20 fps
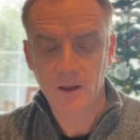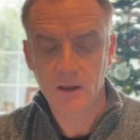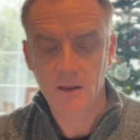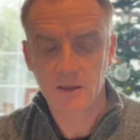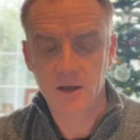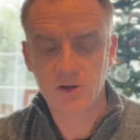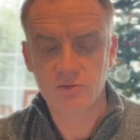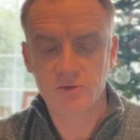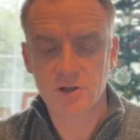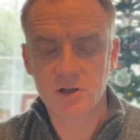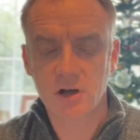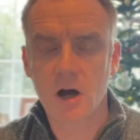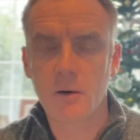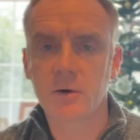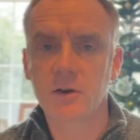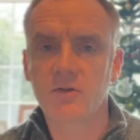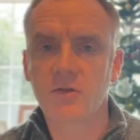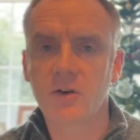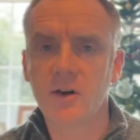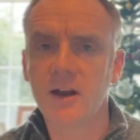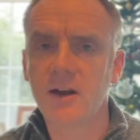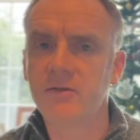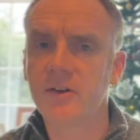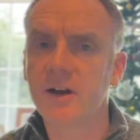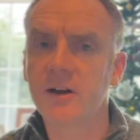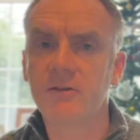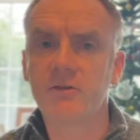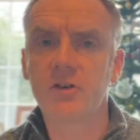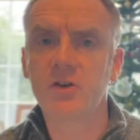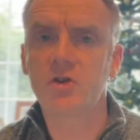This retirement's for
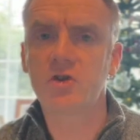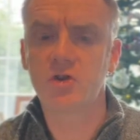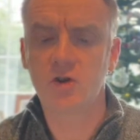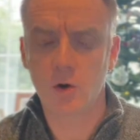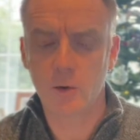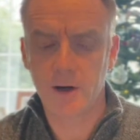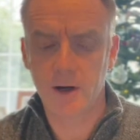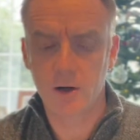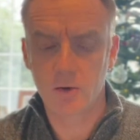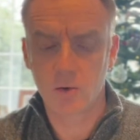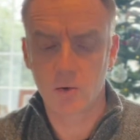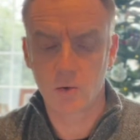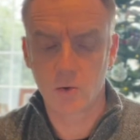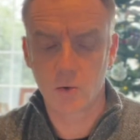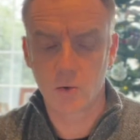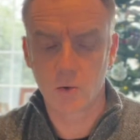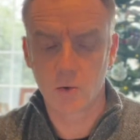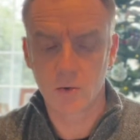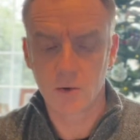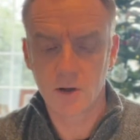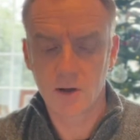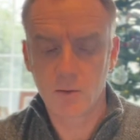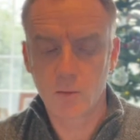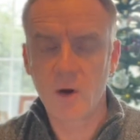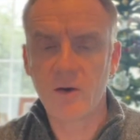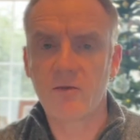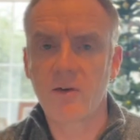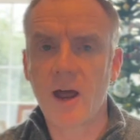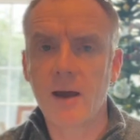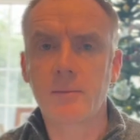living, for doing it all.
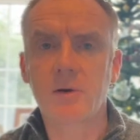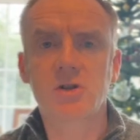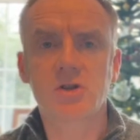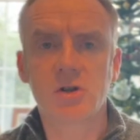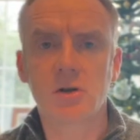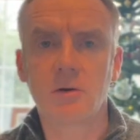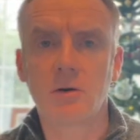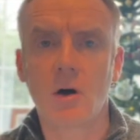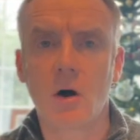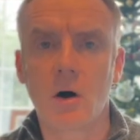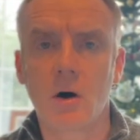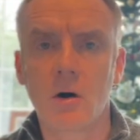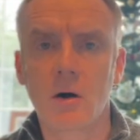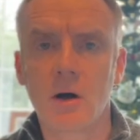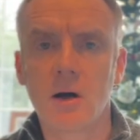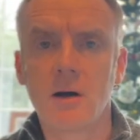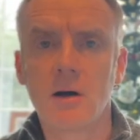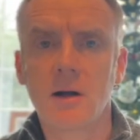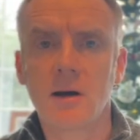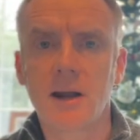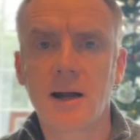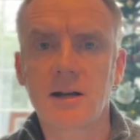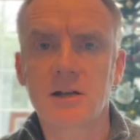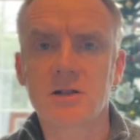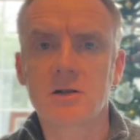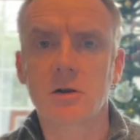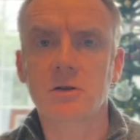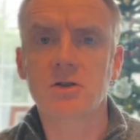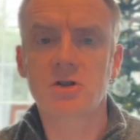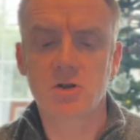We've laboured too long, let us
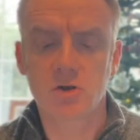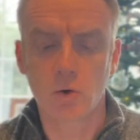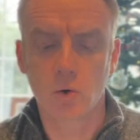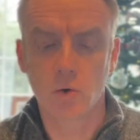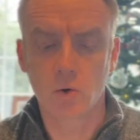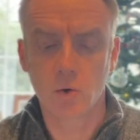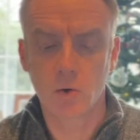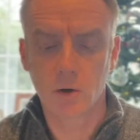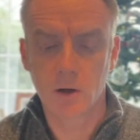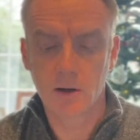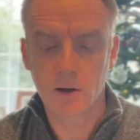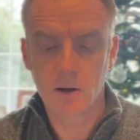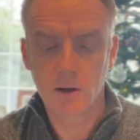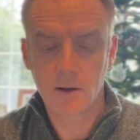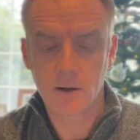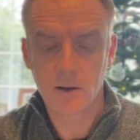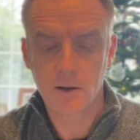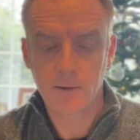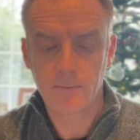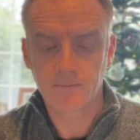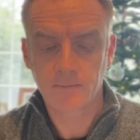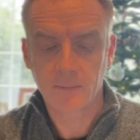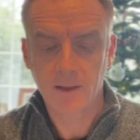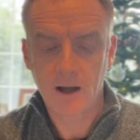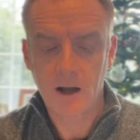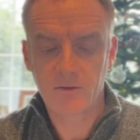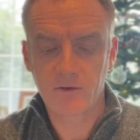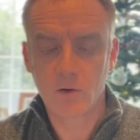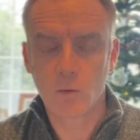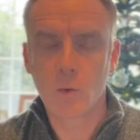not stall.
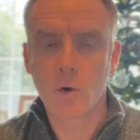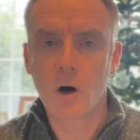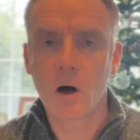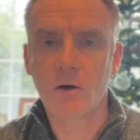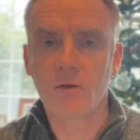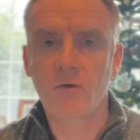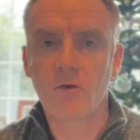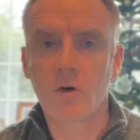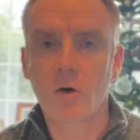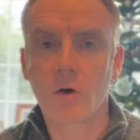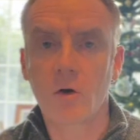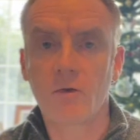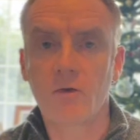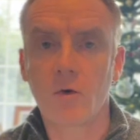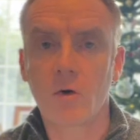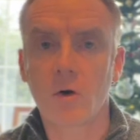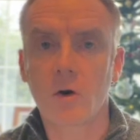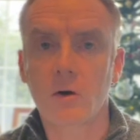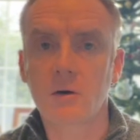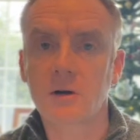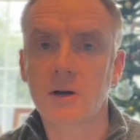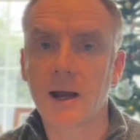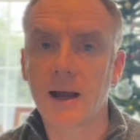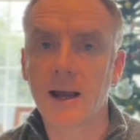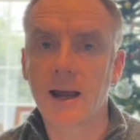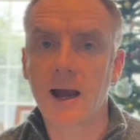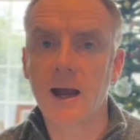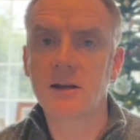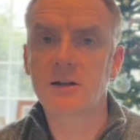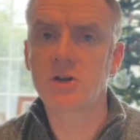Having worked for 4 long
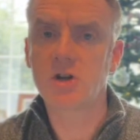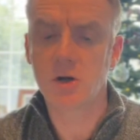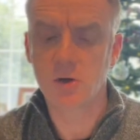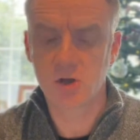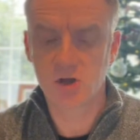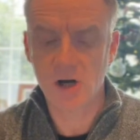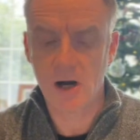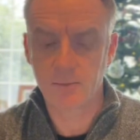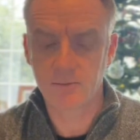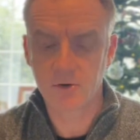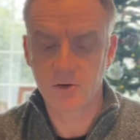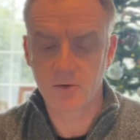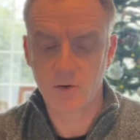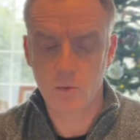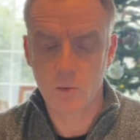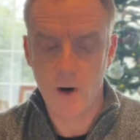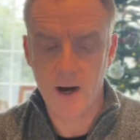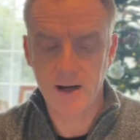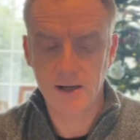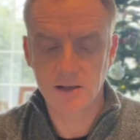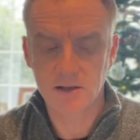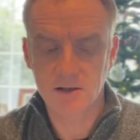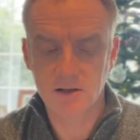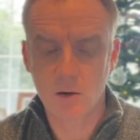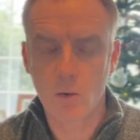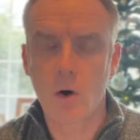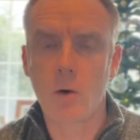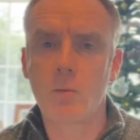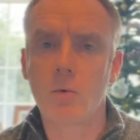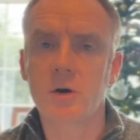decades, a new chapter awaits,
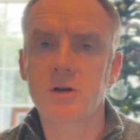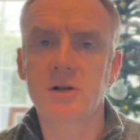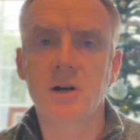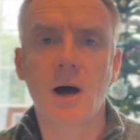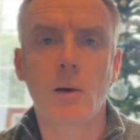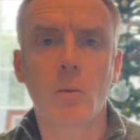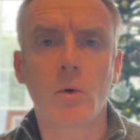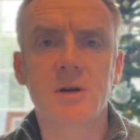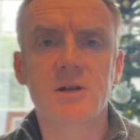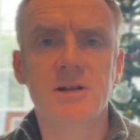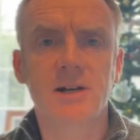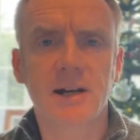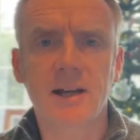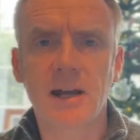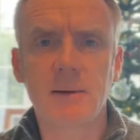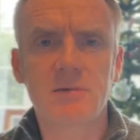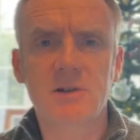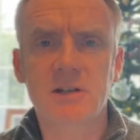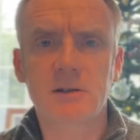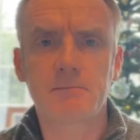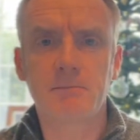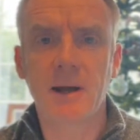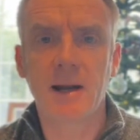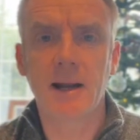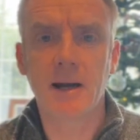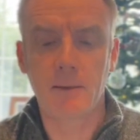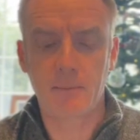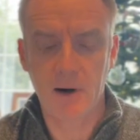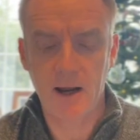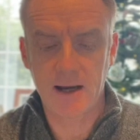so onwards and upwards, keep
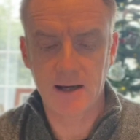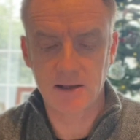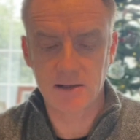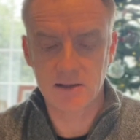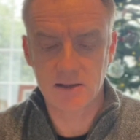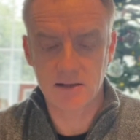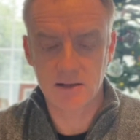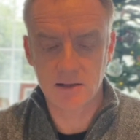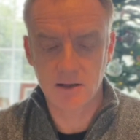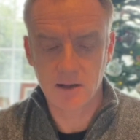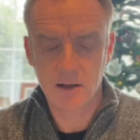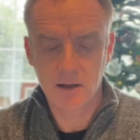spinning the plates.